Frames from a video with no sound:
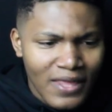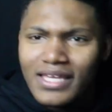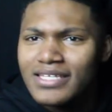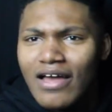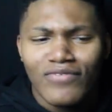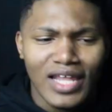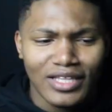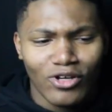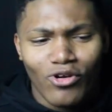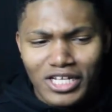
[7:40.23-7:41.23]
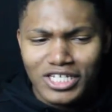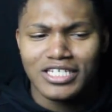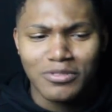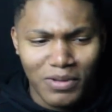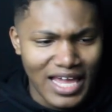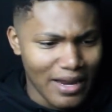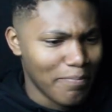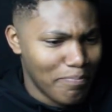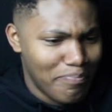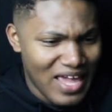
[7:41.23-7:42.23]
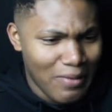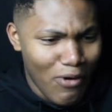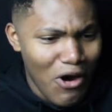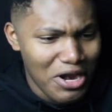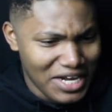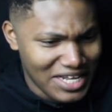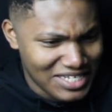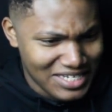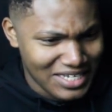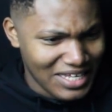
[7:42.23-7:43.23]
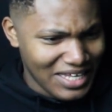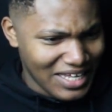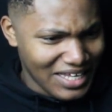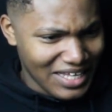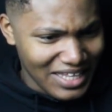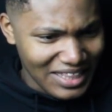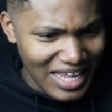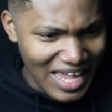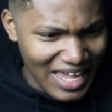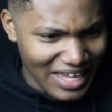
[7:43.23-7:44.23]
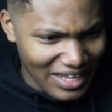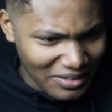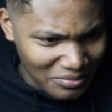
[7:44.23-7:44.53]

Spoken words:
Cause I feel like the crutches is playing a big part in this thing.